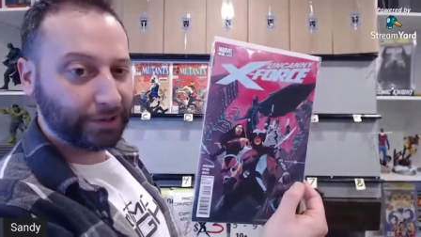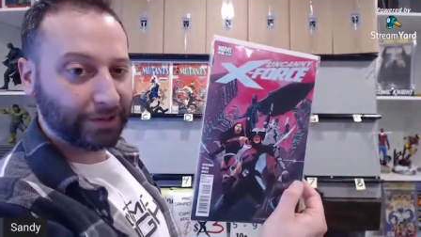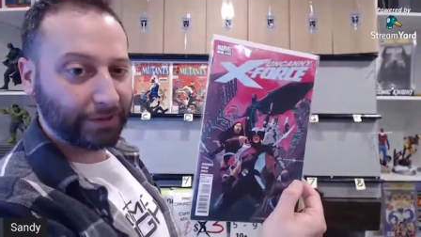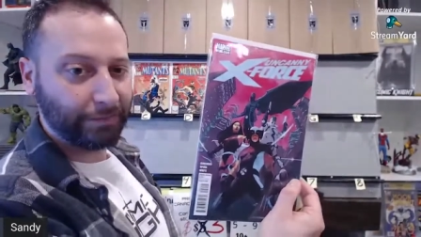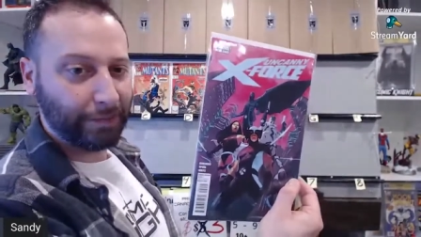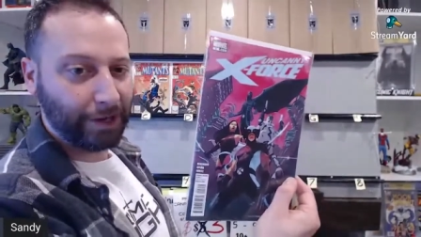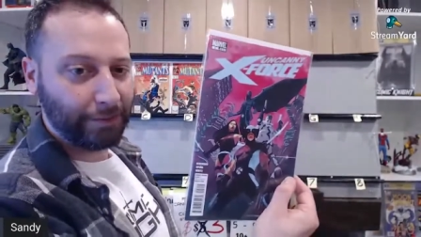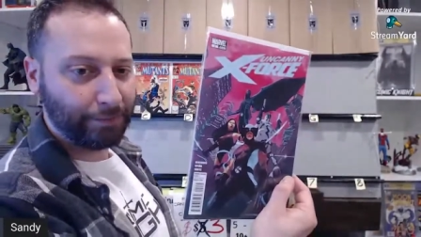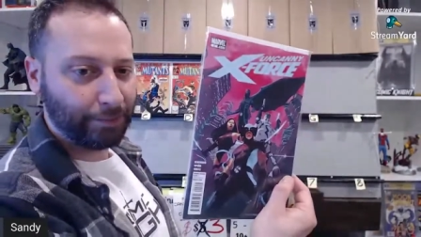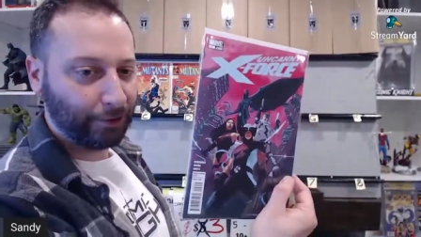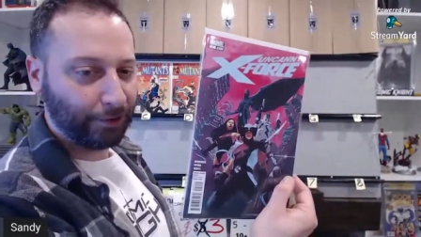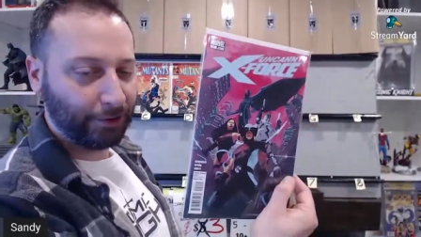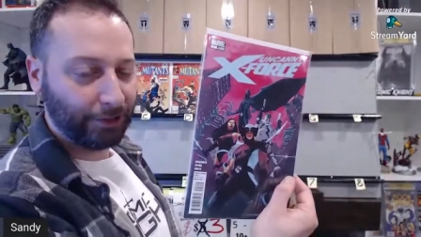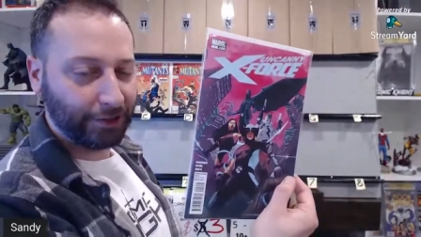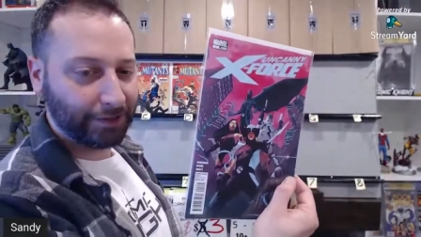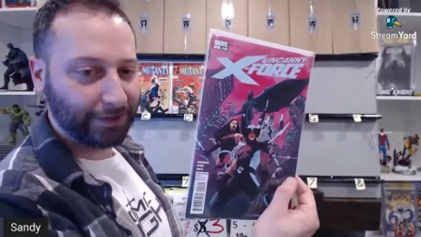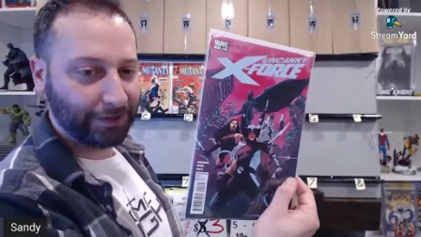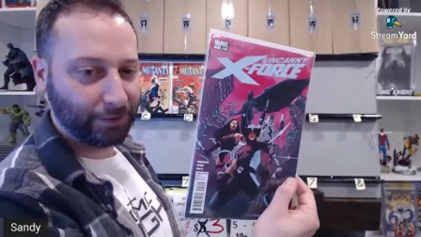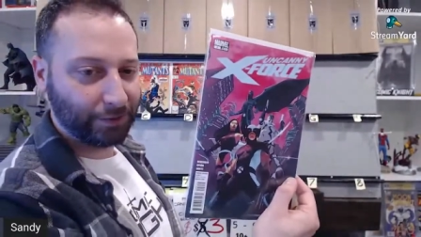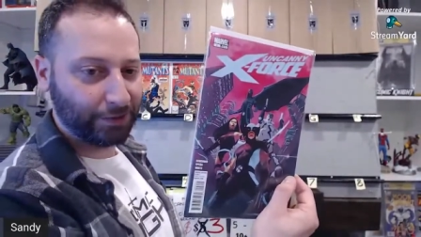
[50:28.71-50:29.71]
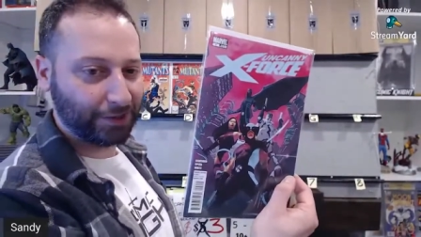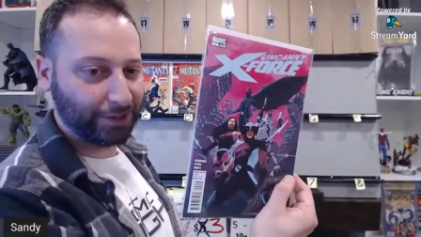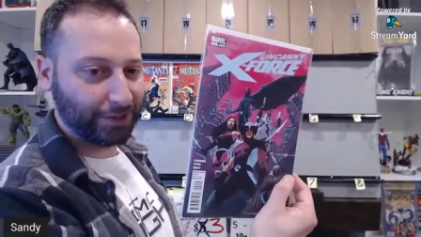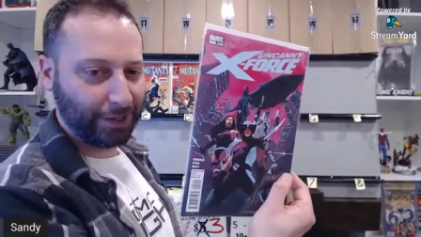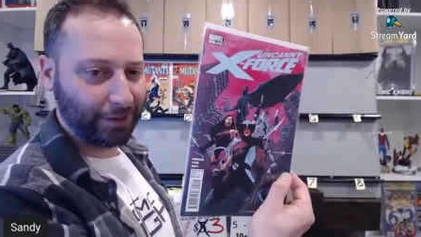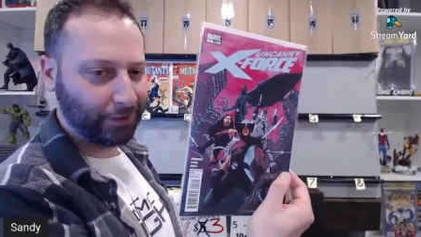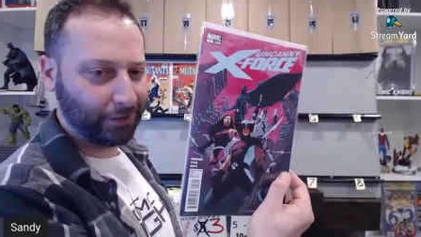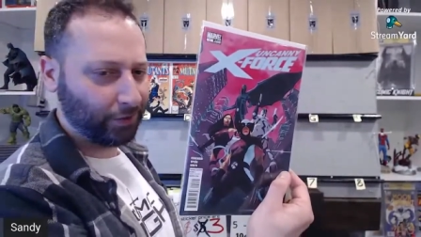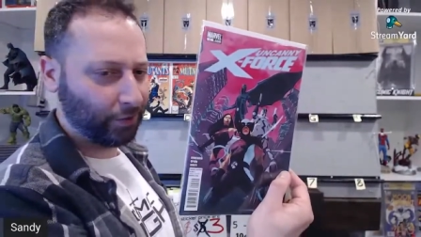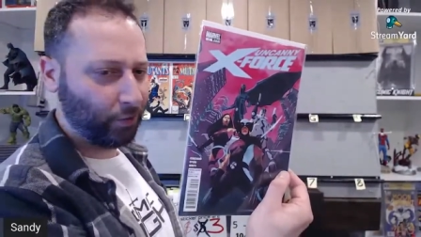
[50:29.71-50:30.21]
and my pull list was
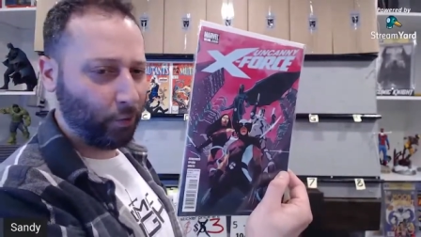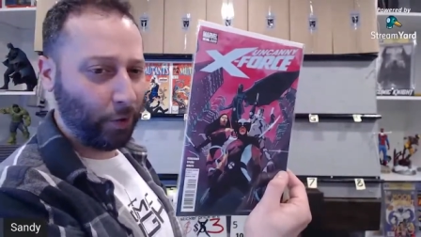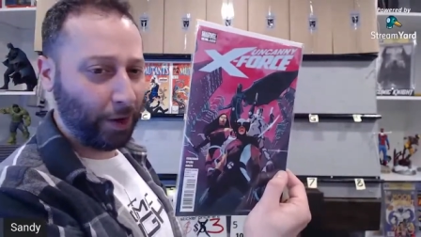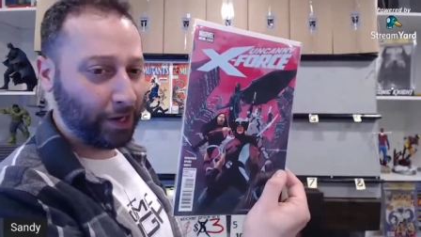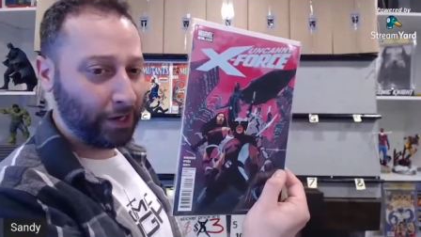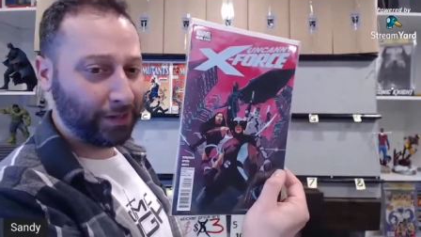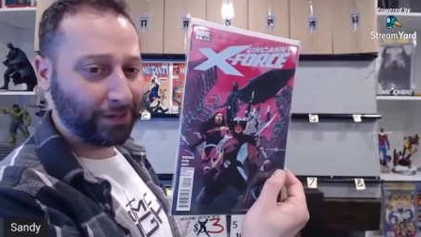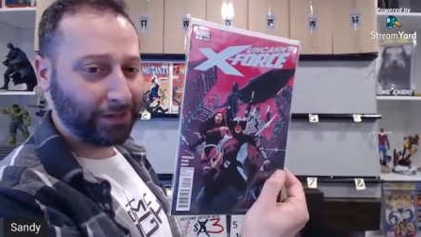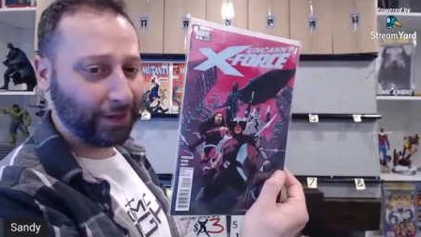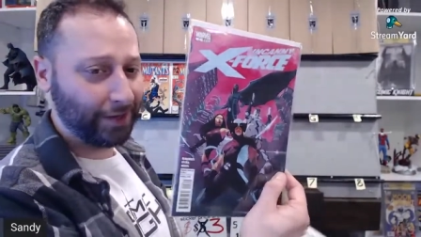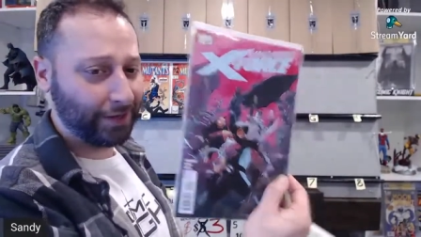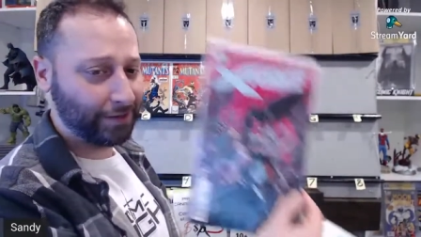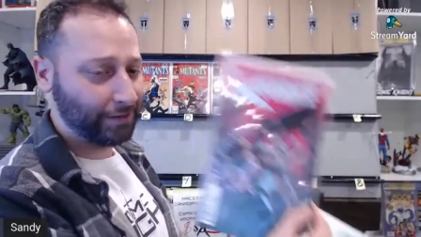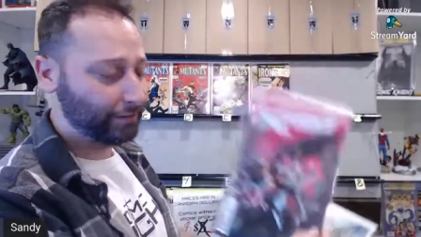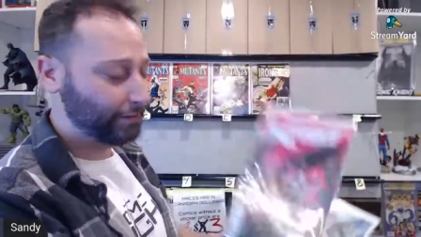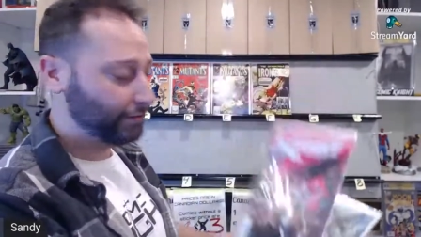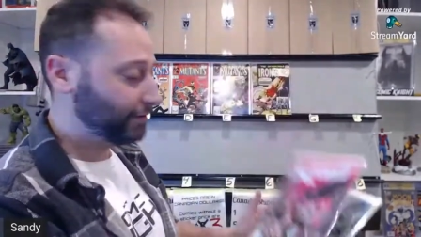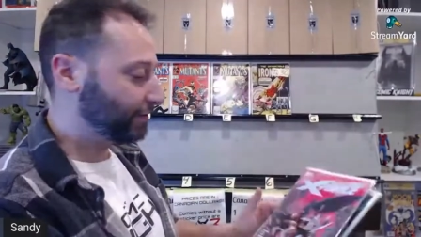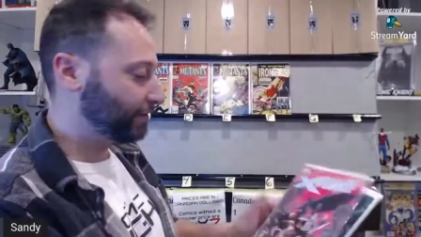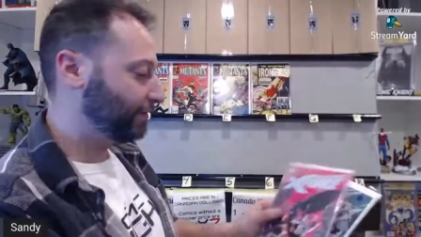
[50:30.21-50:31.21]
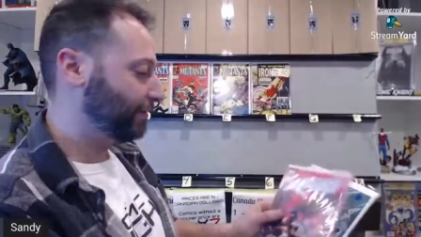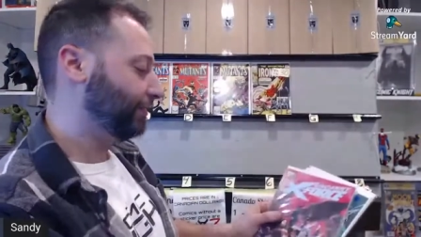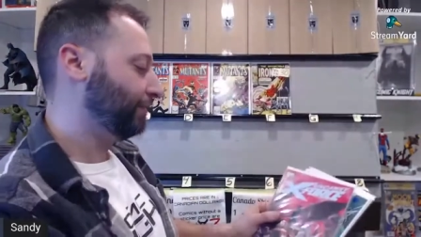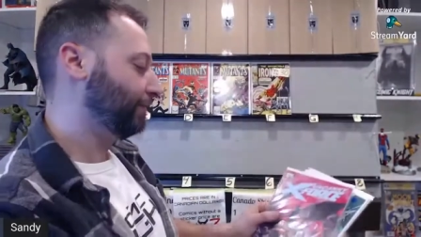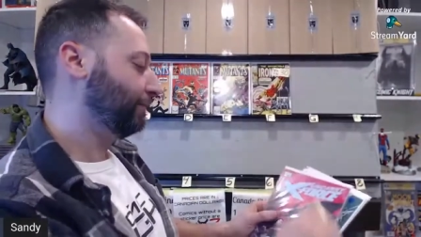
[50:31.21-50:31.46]
like 20 titles.